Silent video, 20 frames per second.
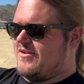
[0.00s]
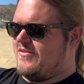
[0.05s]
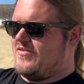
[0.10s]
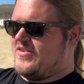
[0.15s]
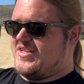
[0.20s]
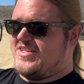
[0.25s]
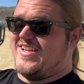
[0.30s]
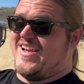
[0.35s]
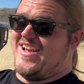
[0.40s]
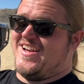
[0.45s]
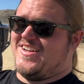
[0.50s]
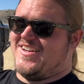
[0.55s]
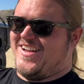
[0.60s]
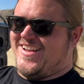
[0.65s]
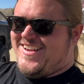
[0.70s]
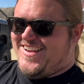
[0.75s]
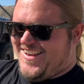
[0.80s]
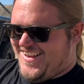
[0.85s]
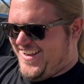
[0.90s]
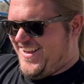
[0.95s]
the tent.
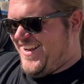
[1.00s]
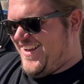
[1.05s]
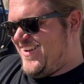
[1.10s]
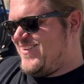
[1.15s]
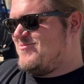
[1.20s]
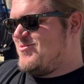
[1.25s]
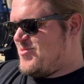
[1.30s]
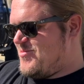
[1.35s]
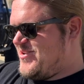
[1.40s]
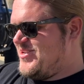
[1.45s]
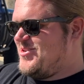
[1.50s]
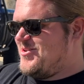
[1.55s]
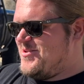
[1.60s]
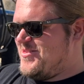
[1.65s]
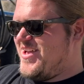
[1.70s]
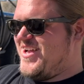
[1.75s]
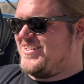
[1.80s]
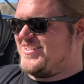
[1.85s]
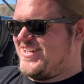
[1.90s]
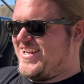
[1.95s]
We'll be doing
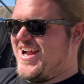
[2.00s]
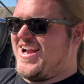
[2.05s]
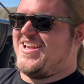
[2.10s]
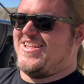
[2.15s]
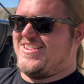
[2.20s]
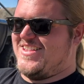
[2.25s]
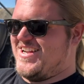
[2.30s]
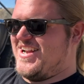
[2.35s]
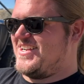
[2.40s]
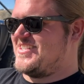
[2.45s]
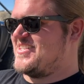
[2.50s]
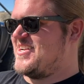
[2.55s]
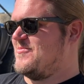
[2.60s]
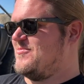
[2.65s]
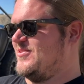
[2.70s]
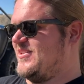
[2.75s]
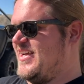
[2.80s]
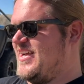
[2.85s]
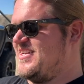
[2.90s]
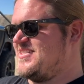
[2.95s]
that tonight in the next
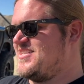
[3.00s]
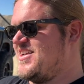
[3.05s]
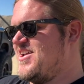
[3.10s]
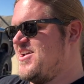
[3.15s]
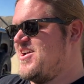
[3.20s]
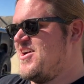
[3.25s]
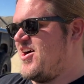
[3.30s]
couple days.